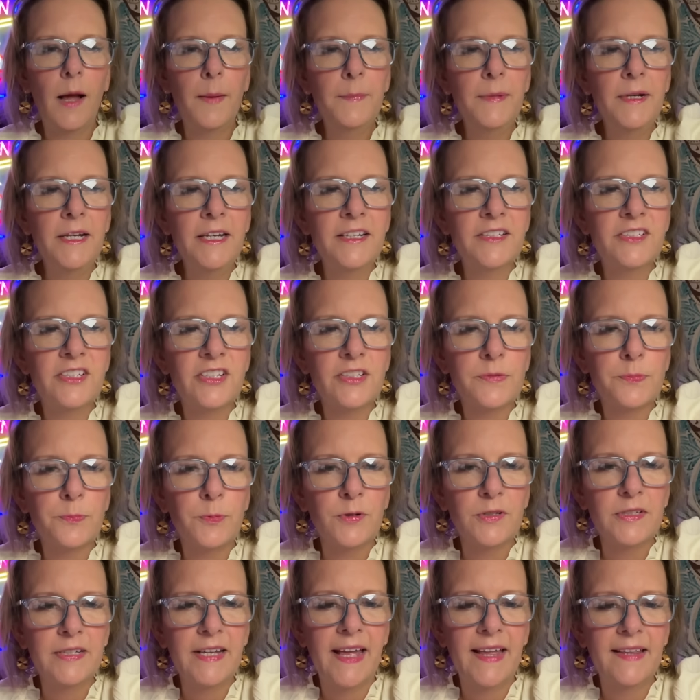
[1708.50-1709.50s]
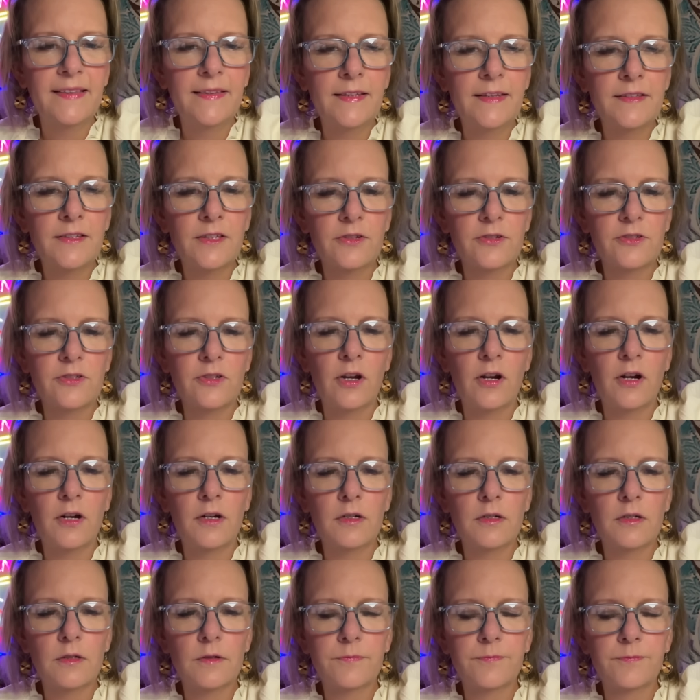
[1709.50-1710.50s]
just pretend that those are
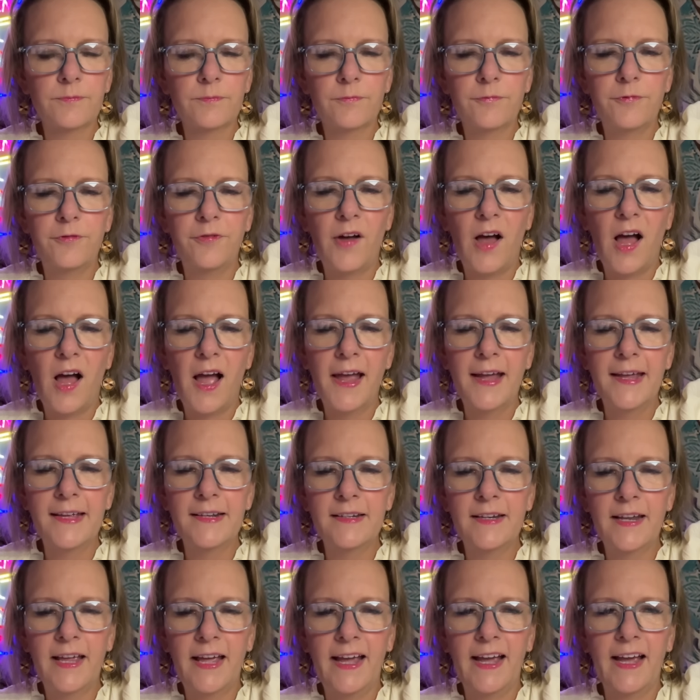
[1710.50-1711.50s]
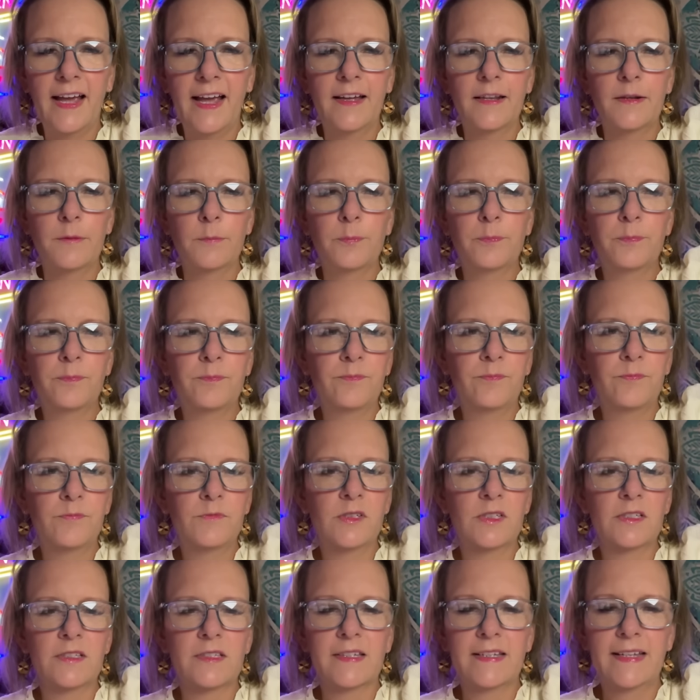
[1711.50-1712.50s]
fine and just
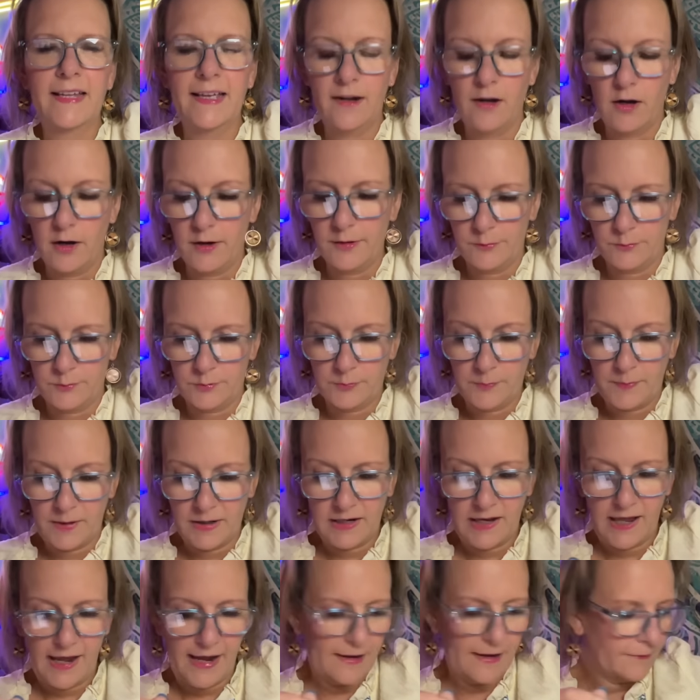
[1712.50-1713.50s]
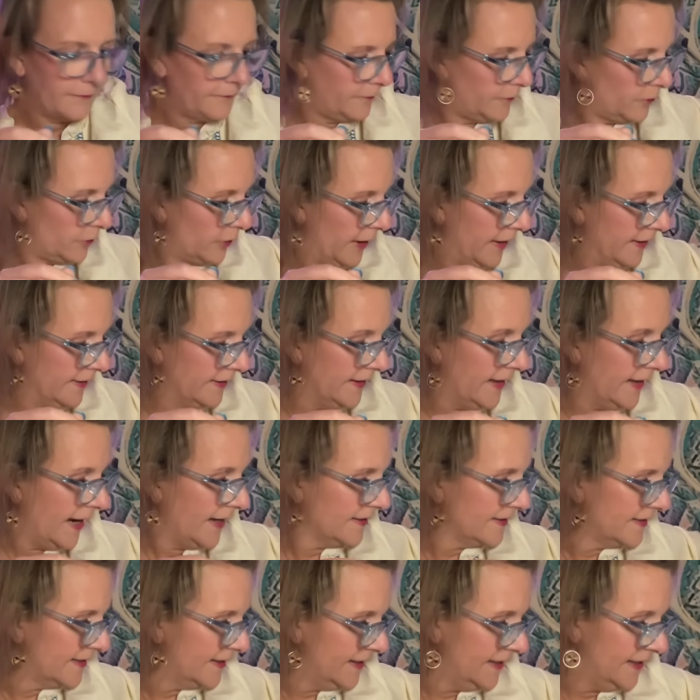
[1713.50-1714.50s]
get on with my life. Okay, the next thing
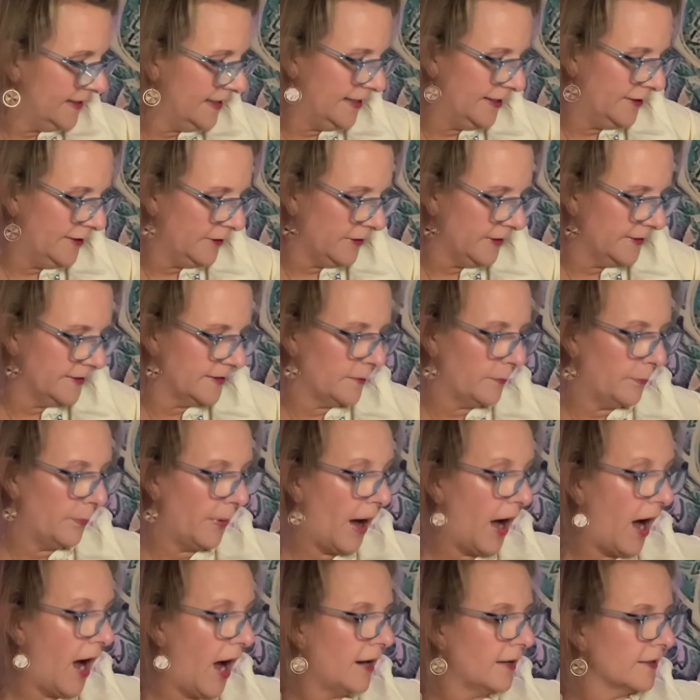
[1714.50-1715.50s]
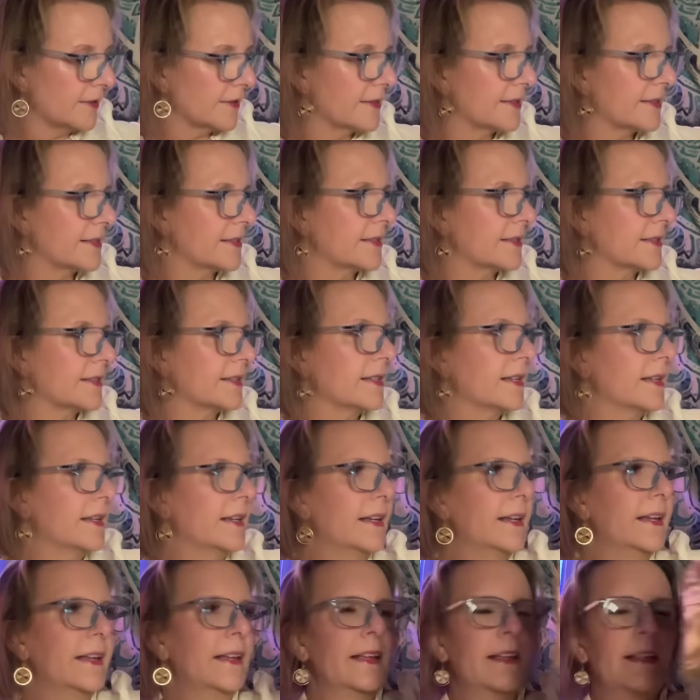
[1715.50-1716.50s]
in here is a box
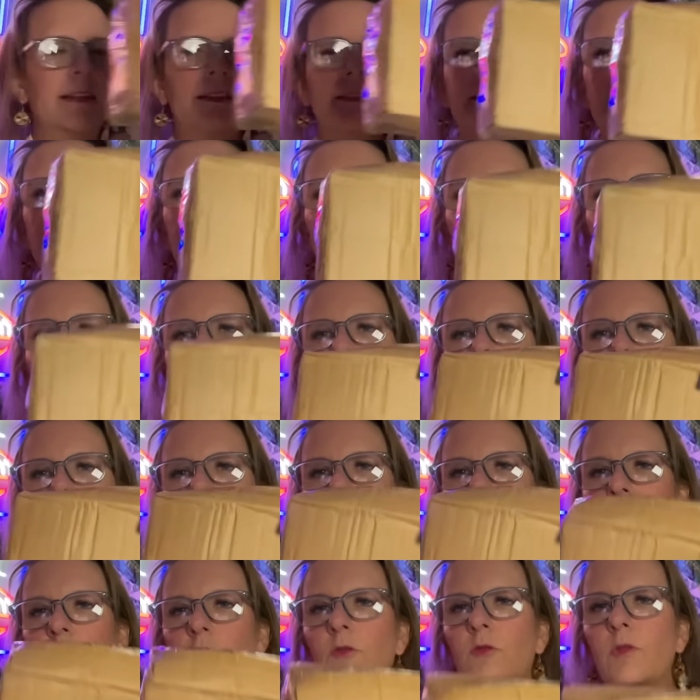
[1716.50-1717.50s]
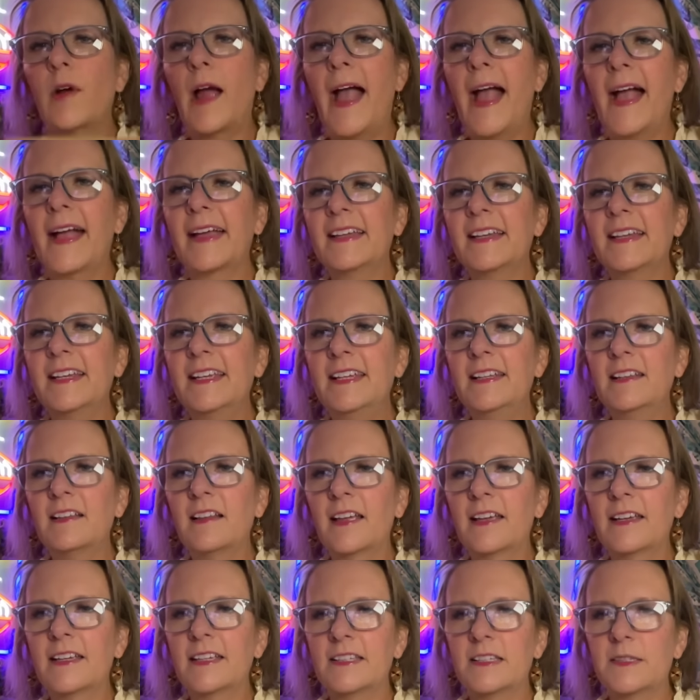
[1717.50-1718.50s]
that looks a little raggedy, like
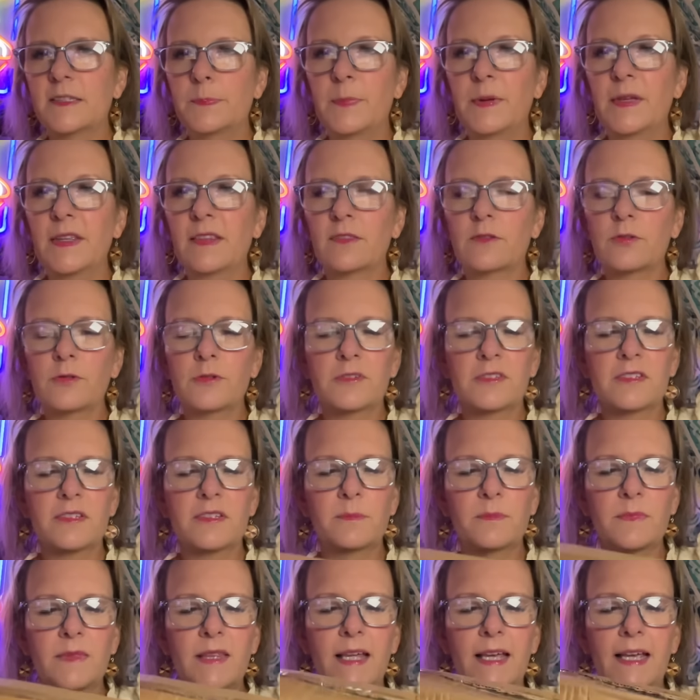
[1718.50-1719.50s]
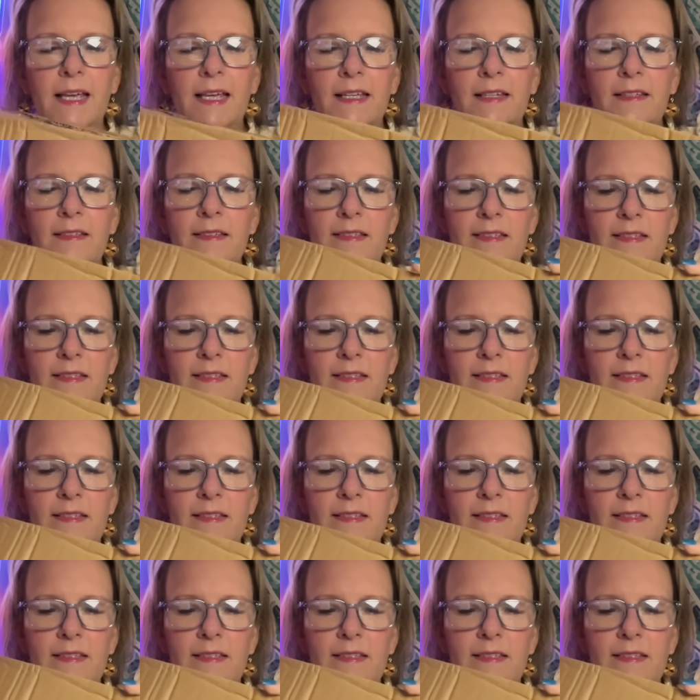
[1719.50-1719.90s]
it's been through some things.